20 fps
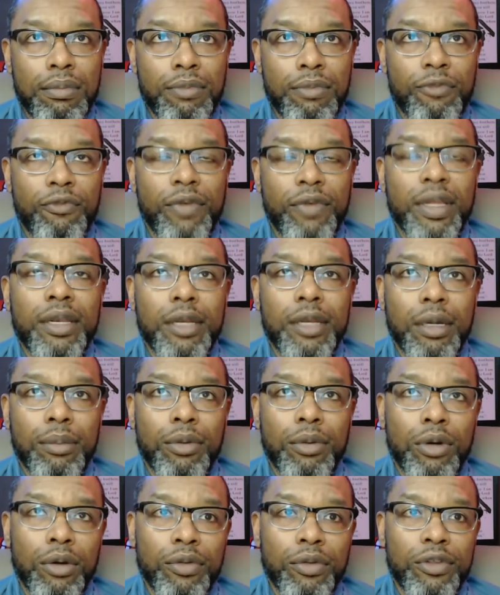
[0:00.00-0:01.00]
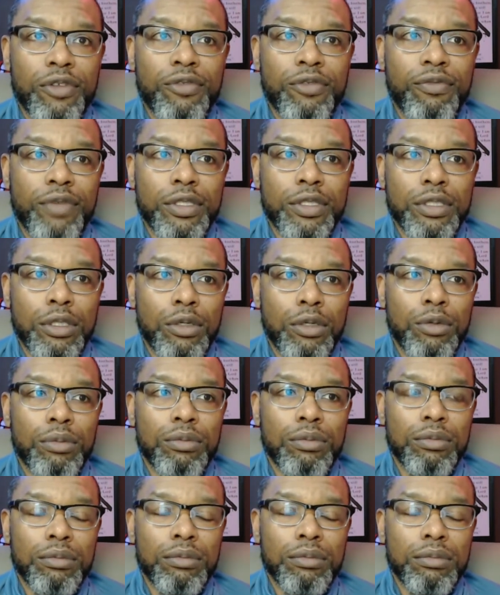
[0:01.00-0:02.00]
VIN number on this
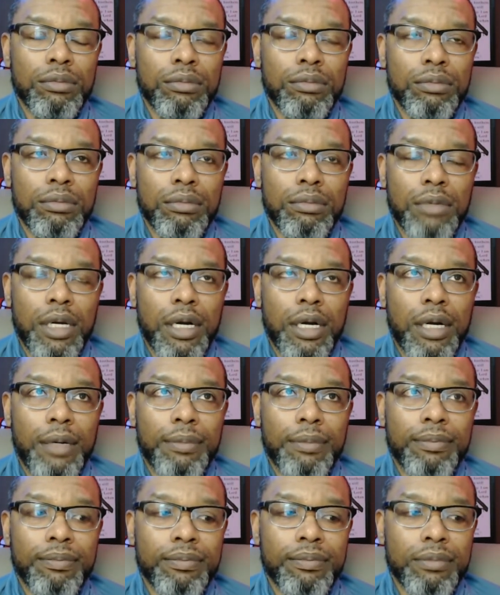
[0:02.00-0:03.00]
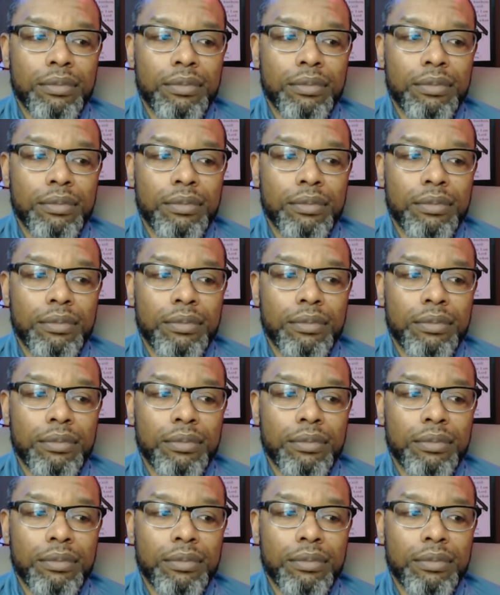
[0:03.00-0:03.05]
physical um,